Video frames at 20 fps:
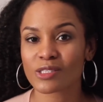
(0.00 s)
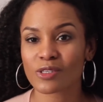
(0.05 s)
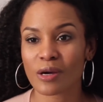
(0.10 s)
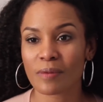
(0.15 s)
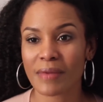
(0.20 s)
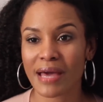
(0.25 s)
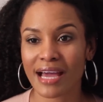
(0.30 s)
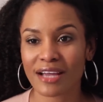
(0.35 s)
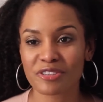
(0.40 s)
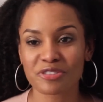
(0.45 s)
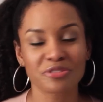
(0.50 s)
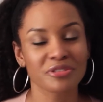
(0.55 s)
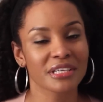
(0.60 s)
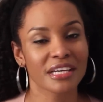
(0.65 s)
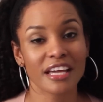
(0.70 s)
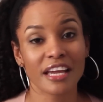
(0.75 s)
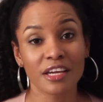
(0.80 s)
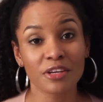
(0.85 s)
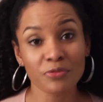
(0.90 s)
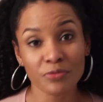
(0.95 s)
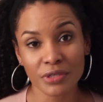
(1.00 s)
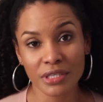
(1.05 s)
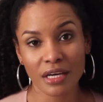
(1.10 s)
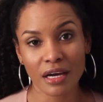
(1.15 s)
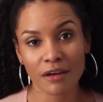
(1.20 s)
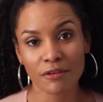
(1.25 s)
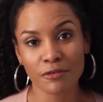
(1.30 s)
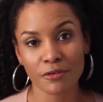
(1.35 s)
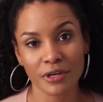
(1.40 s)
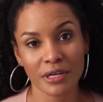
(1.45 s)
So I'm actually in
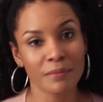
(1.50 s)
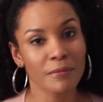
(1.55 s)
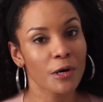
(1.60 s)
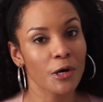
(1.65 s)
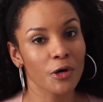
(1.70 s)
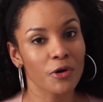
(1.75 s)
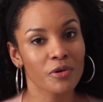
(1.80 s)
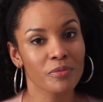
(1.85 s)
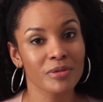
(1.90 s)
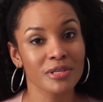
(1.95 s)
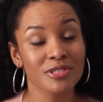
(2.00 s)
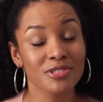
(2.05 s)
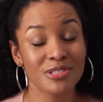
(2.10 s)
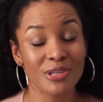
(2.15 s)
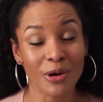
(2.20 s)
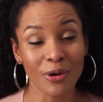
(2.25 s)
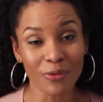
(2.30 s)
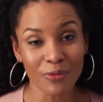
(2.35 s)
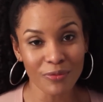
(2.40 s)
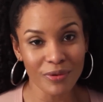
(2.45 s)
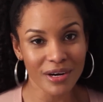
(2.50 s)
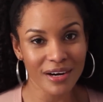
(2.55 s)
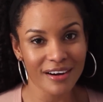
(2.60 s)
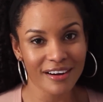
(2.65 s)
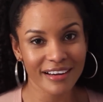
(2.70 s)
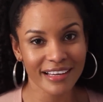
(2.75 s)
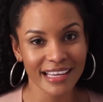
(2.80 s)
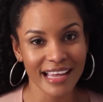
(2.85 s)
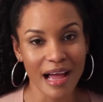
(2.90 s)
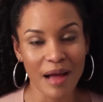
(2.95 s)
recovery mode, but don't
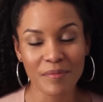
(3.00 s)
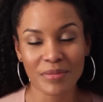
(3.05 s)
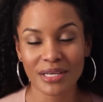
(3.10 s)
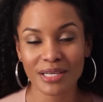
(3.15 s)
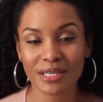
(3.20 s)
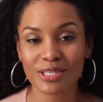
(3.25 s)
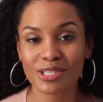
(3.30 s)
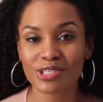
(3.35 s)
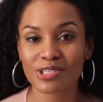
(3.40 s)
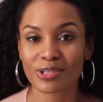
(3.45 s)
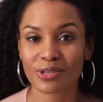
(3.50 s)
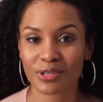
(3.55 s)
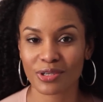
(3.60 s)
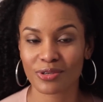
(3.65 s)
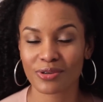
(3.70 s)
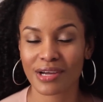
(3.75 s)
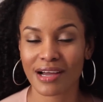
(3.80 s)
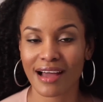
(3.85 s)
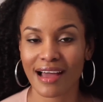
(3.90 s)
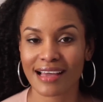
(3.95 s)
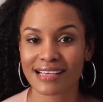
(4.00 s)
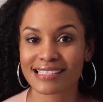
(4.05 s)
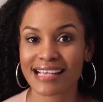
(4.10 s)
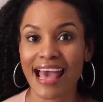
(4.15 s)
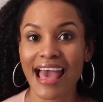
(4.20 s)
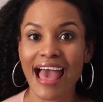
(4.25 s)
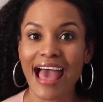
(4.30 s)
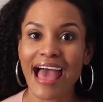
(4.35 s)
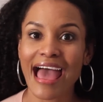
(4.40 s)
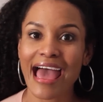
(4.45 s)
worry, I'm going to show you guys
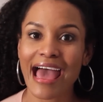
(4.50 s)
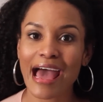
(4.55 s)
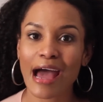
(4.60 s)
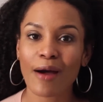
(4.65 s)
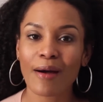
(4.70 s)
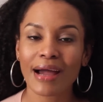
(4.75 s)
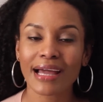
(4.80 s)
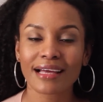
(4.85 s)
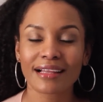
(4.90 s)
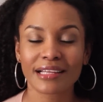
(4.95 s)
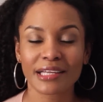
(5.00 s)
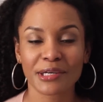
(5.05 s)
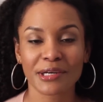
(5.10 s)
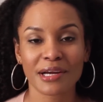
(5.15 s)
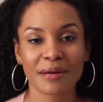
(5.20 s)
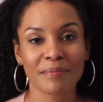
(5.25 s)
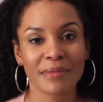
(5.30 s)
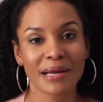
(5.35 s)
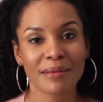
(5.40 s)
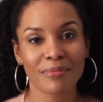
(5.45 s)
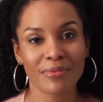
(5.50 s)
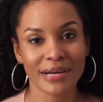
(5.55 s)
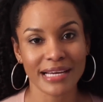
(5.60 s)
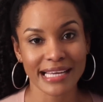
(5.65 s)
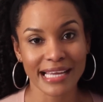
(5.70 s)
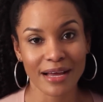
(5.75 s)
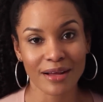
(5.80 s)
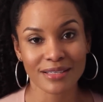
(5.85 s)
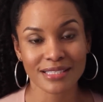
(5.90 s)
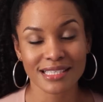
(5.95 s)
how I clear up my
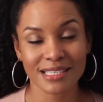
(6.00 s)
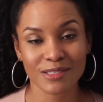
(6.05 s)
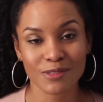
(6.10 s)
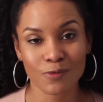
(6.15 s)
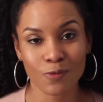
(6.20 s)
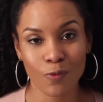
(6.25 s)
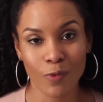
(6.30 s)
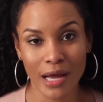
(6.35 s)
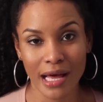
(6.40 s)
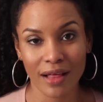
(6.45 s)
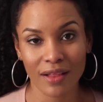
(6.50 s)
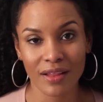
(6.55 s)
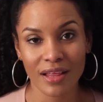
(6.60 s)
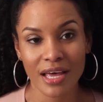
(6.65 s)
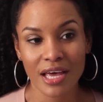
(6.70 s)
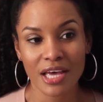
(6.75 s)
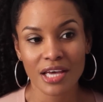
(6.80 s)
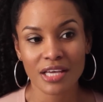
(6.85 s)
breakouts as well.